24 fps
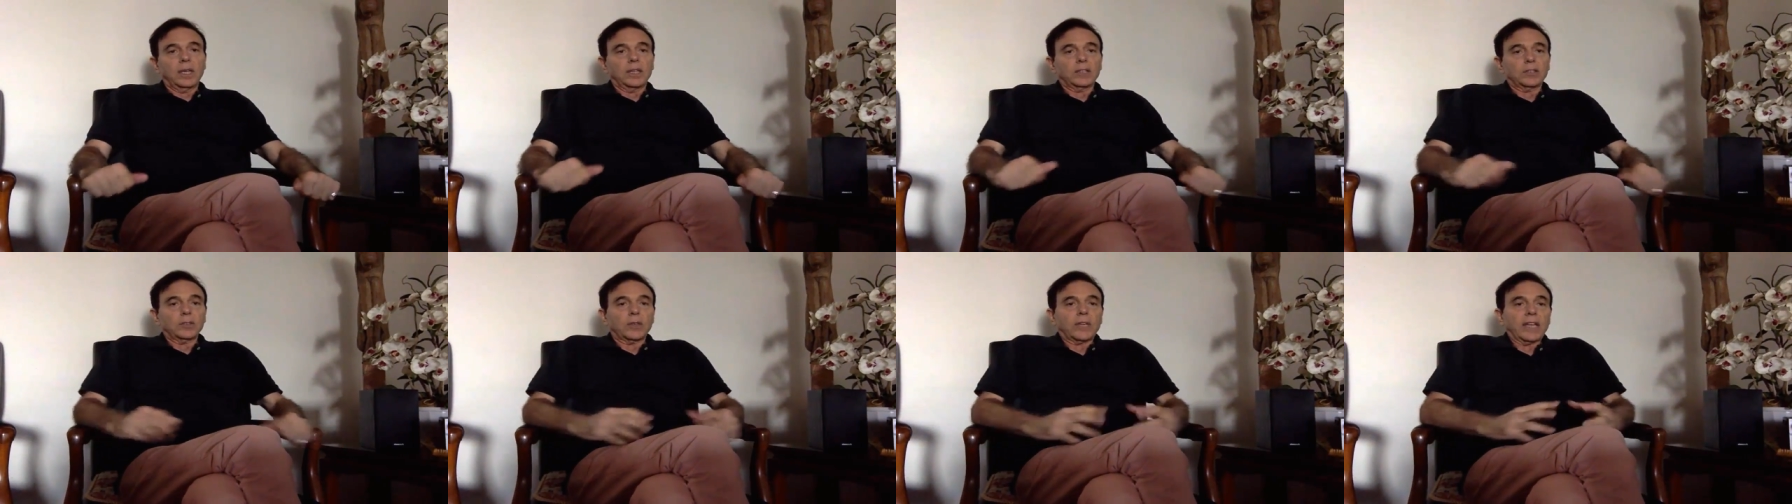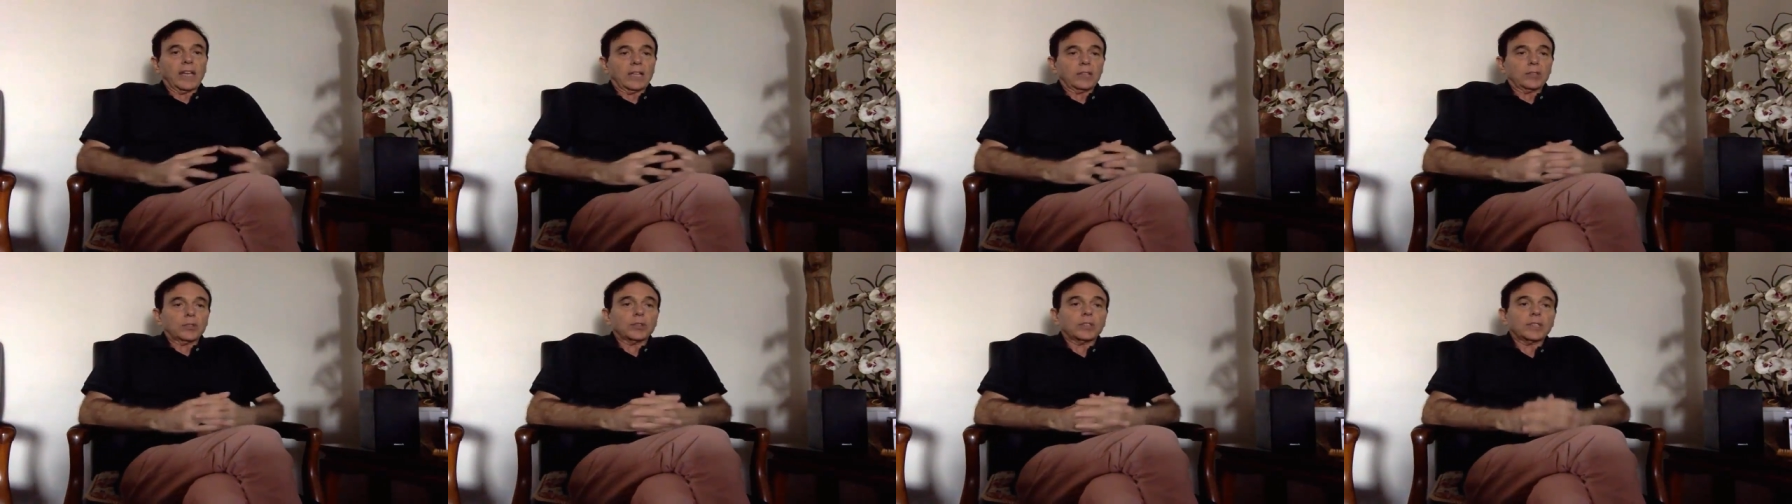And so
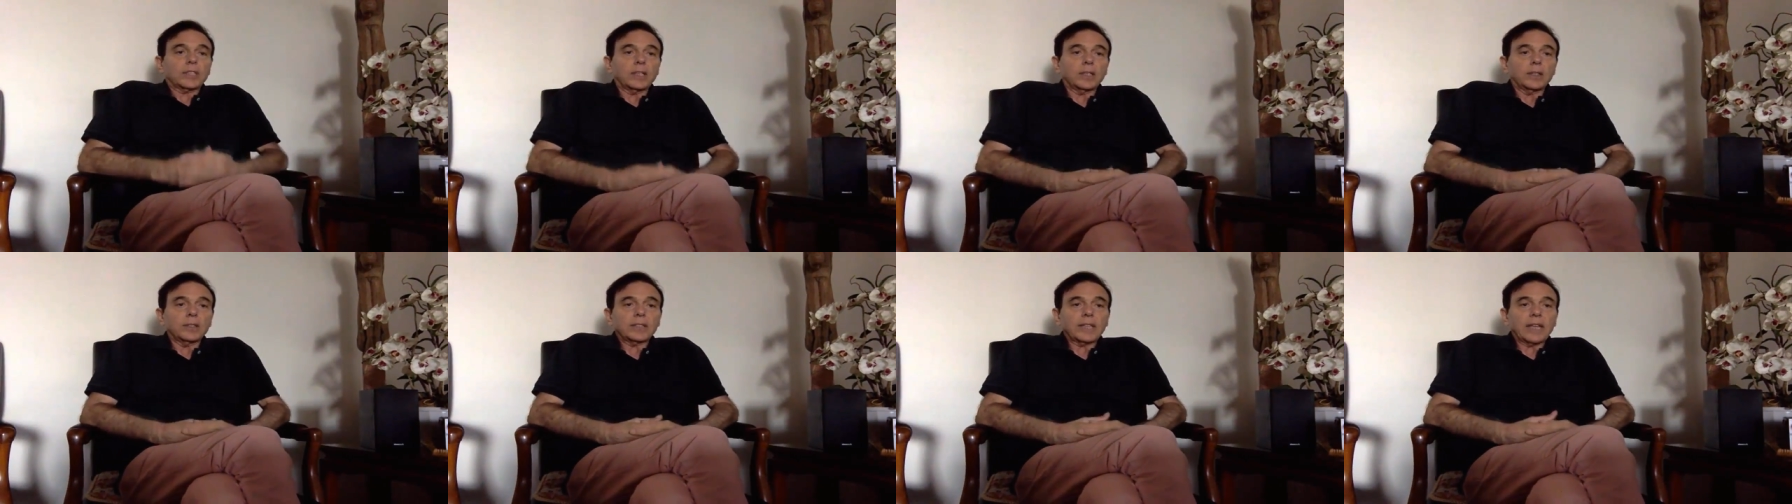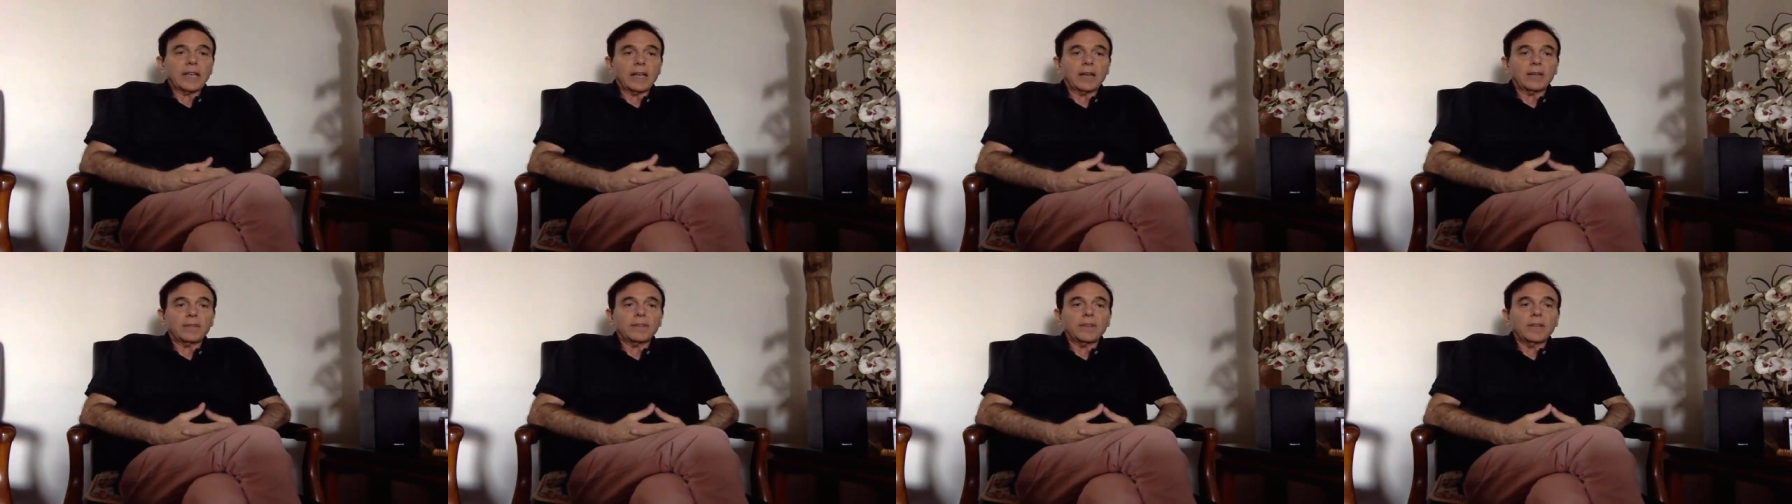cancer cells
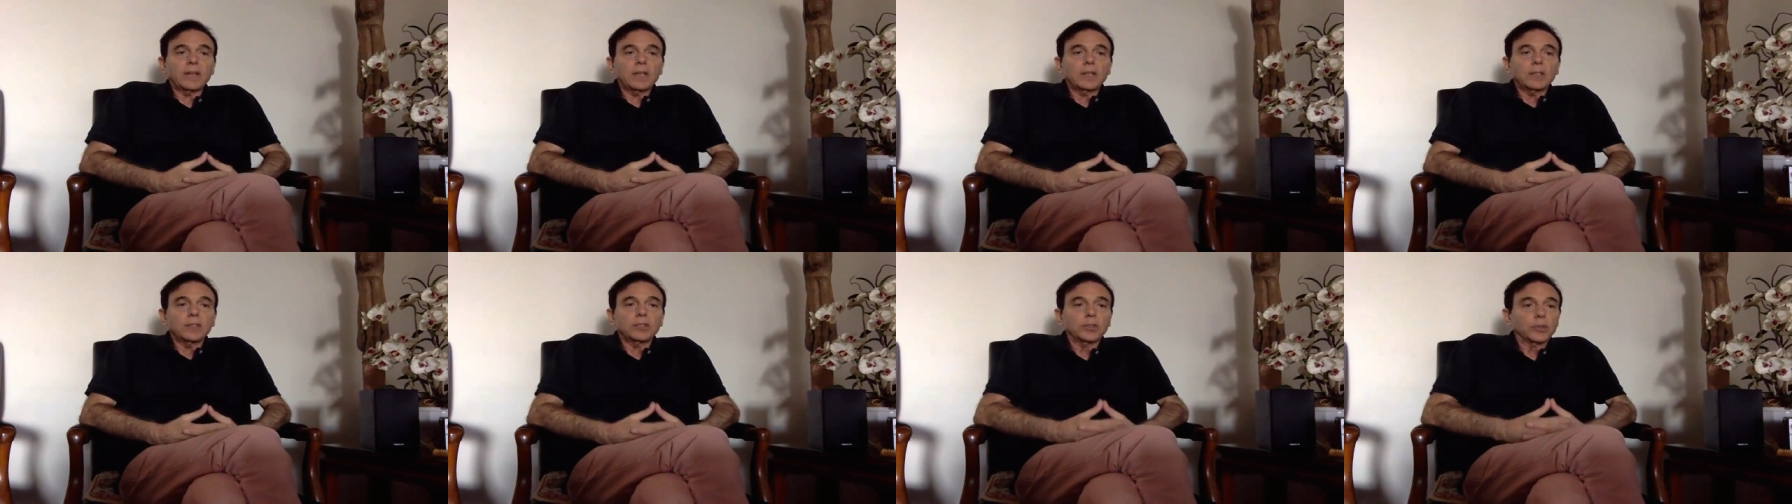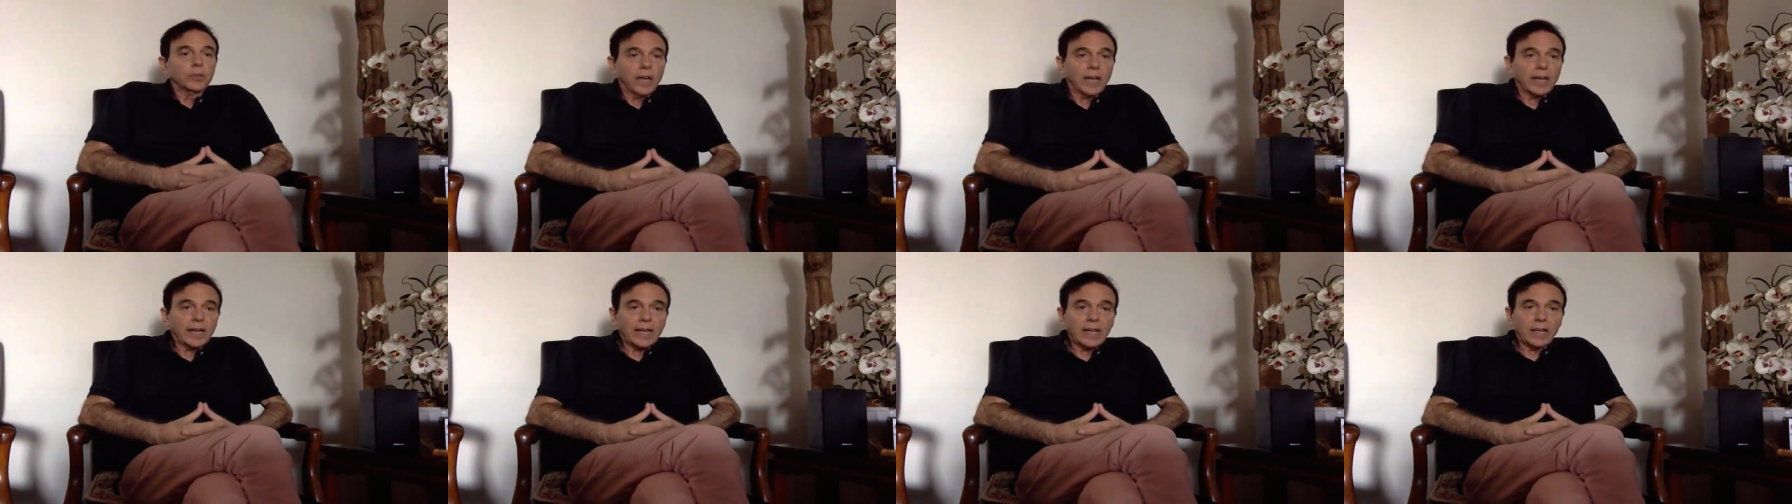have
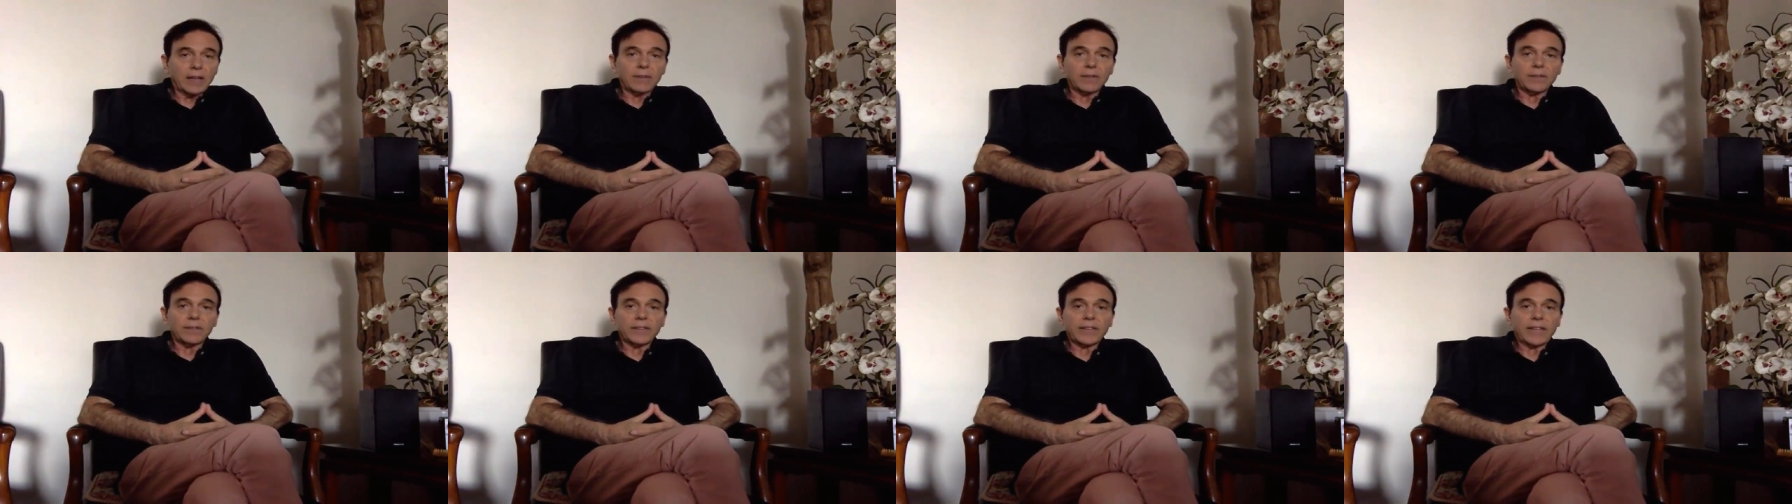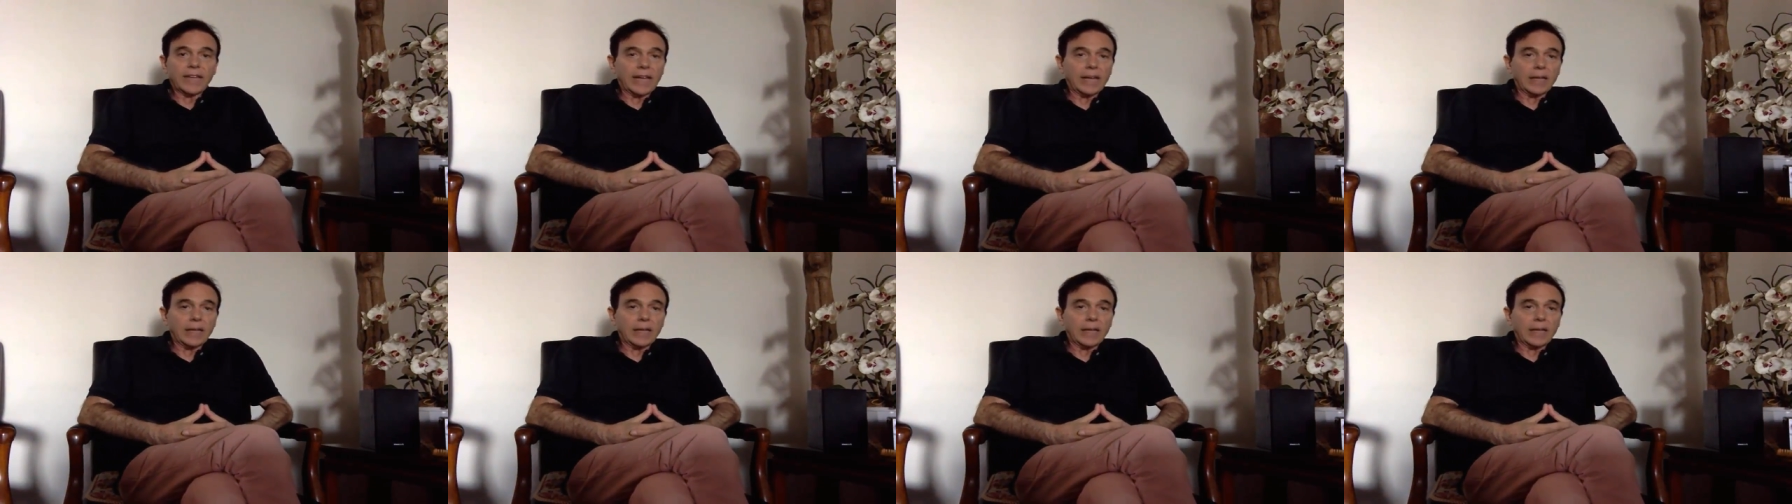do not have